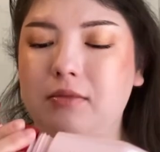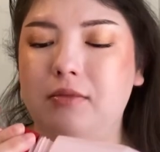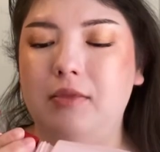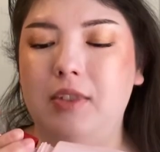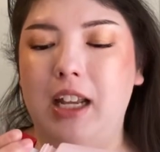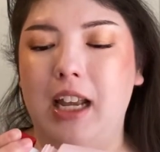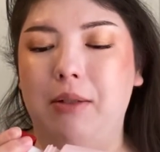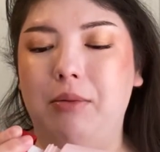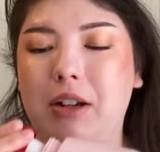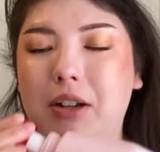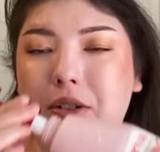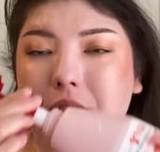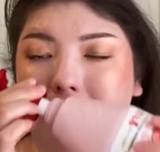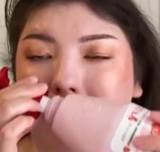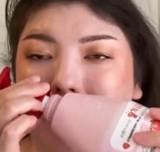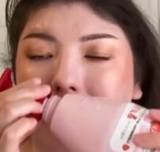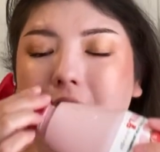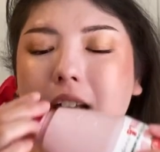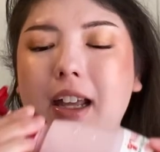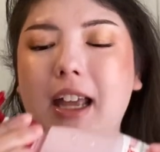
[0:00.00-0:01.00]
Yeah, I'm not sure.
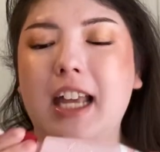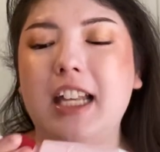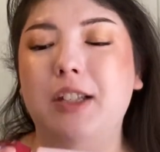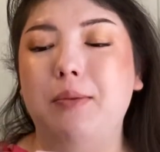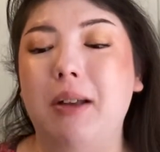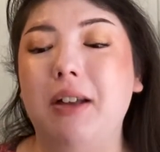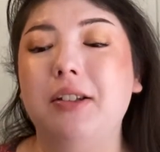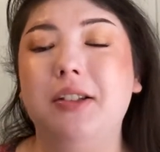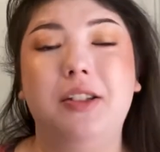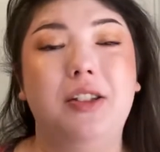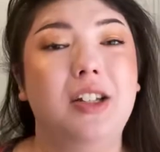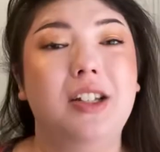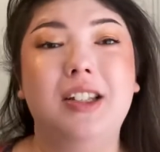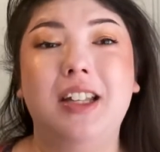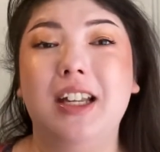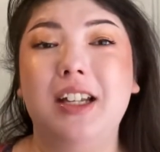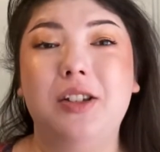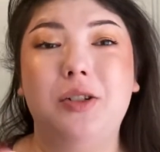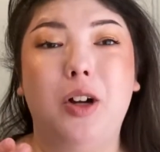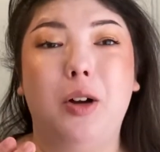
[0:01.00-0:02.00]
It smells just
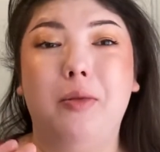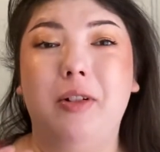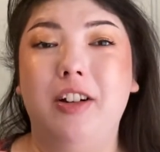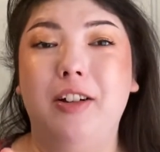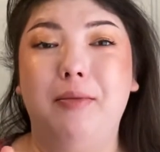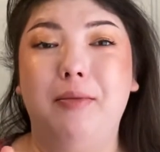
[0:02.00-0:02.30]
like strawberry